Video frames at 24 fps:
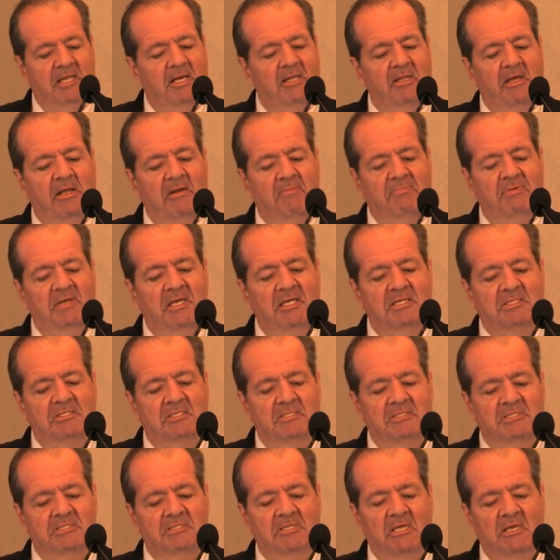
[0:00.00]
at a lot of
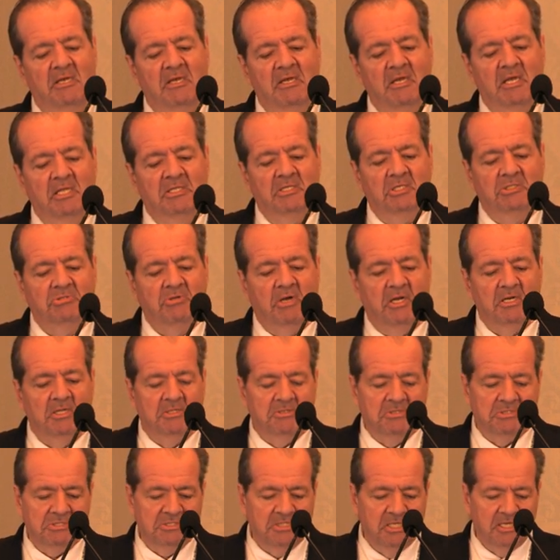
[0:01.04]
patients to try to
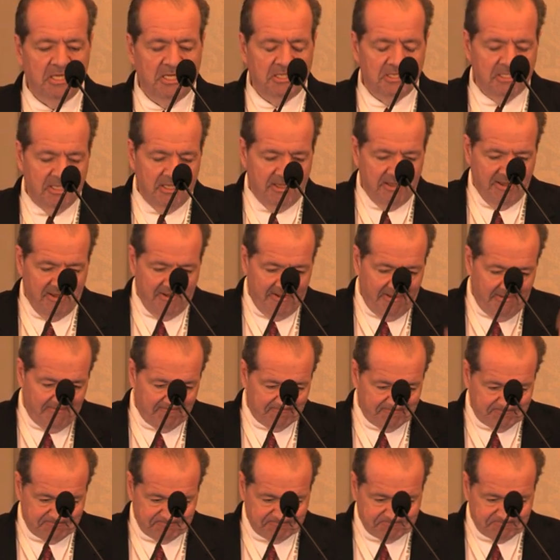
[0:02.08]
understand the